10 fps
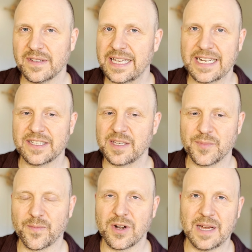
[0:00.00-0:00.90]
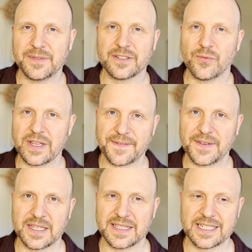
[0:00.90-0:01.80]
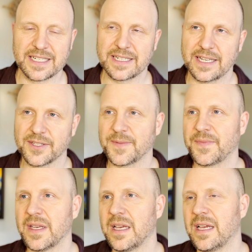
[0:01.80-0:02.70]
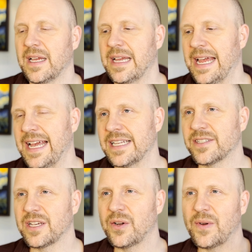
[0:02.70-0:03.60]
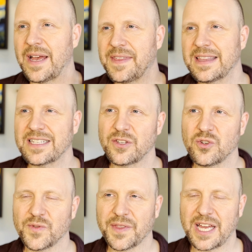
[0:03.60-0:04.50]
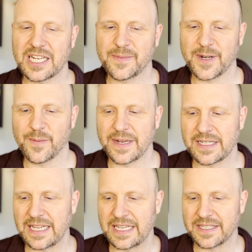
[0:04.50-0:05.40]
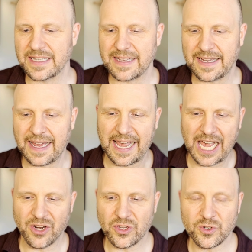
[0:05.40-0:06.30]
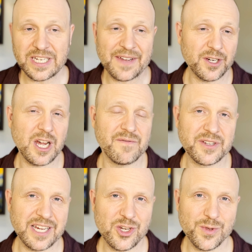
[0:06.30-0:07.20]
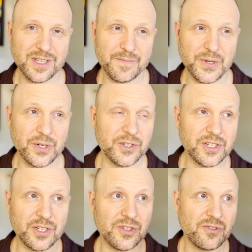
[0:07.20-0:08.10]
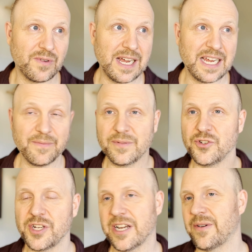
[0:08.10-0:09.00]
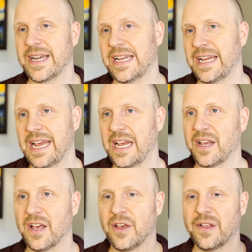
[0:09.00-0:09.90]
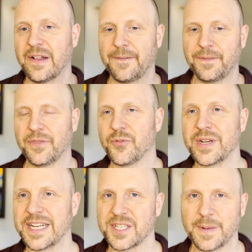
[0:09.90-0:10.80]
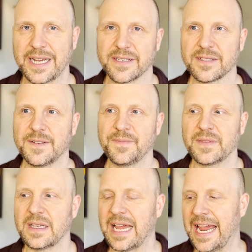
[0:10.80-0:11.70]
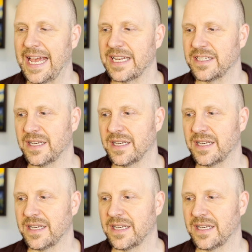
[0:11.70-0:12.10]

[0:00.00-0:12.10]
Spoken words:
in a simple prompt to really fill in the details. And so I think that's a useful thought experiment is, how do you just have a conversation with a computer to describe generating a 3D space? And